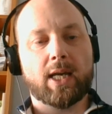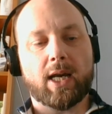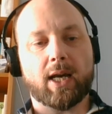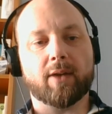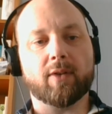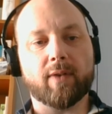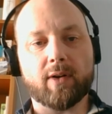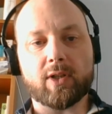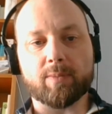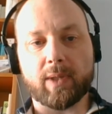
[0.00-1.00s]
The
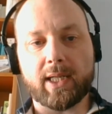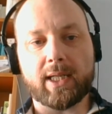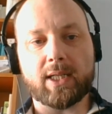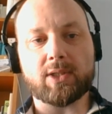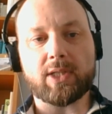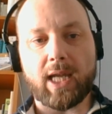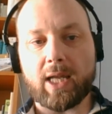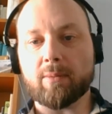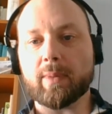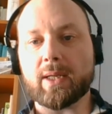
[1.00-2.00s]
various pleadings
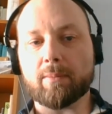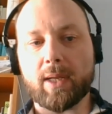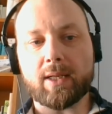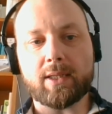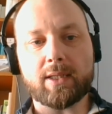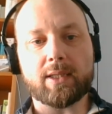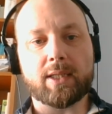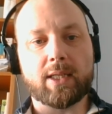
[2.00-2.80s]
can be amended.